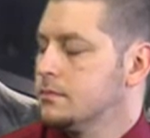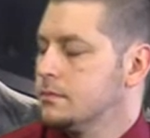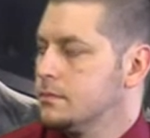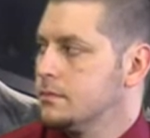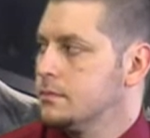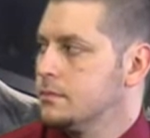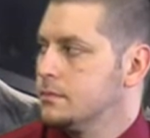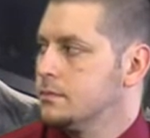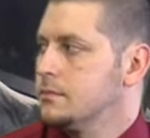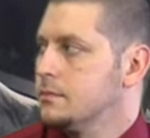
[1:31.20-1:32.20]

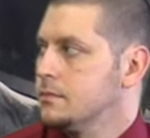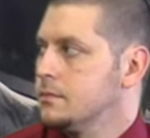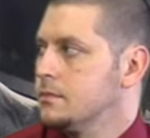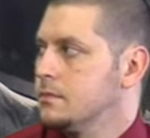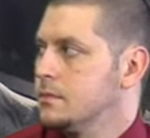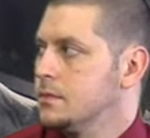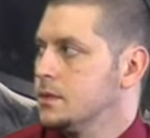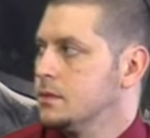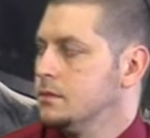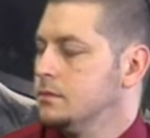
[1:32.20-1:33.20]

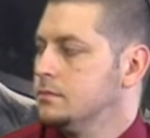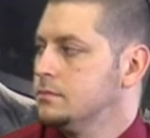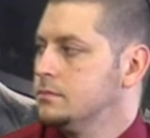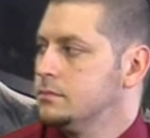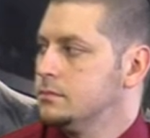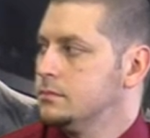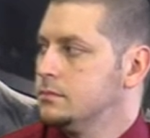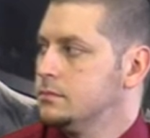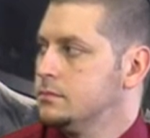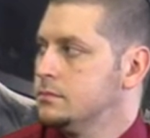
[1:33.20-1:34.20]

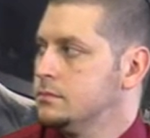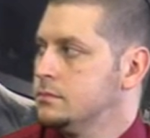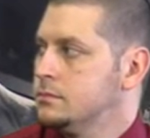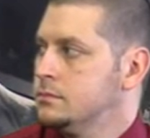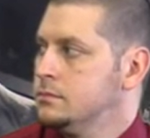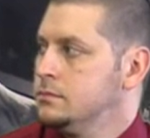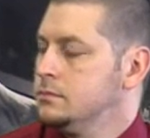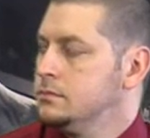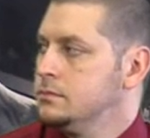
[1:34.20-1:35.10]
(not speaking)